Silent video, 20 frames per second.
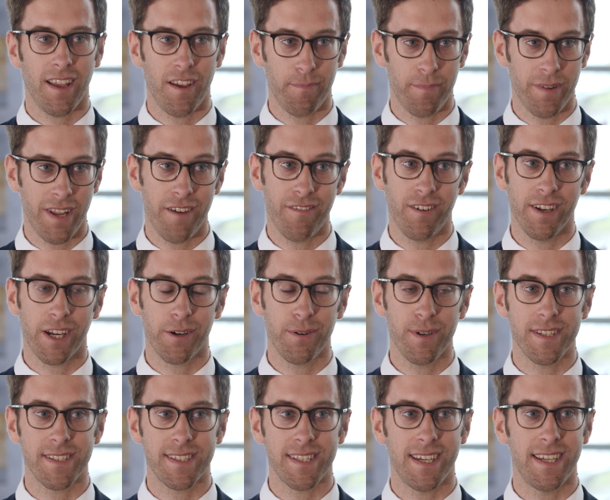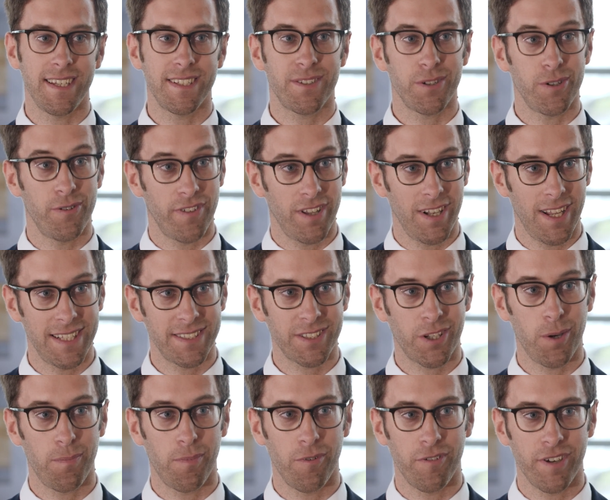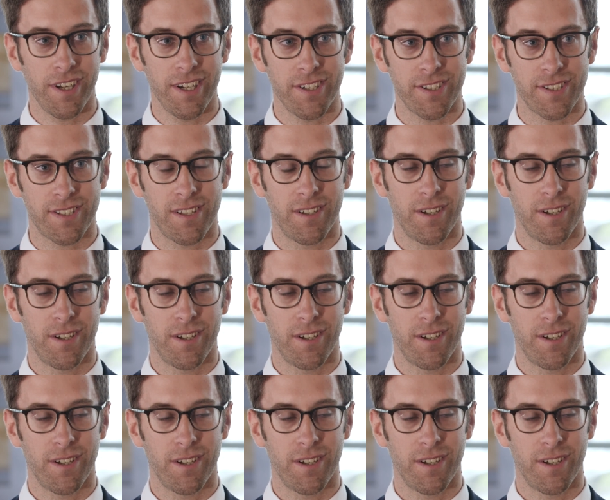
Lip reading: have been heavily criticized over the last couple of years,